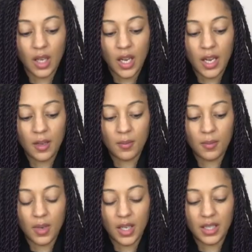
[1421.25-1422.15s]

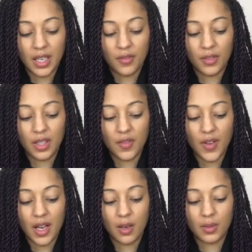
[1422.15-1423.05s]
Um, I definitely
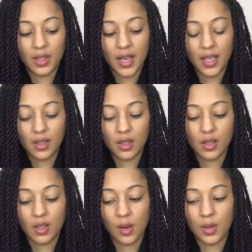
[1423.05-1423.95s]
found that
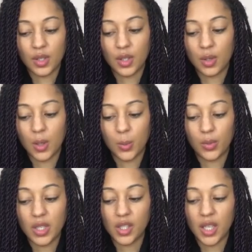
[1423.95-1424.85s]
so as to
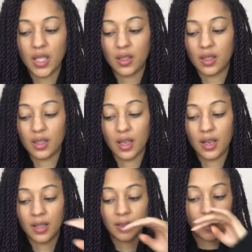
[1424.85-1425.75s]
appreciate the
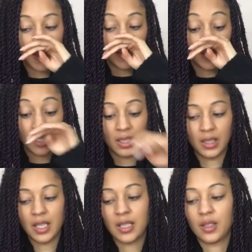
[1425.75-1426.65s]
design, I
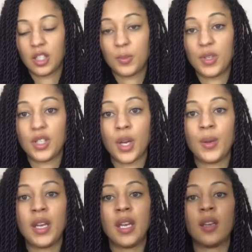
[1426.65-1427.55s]
needed the ends to be
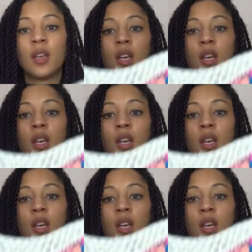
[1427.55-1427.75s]
sewn in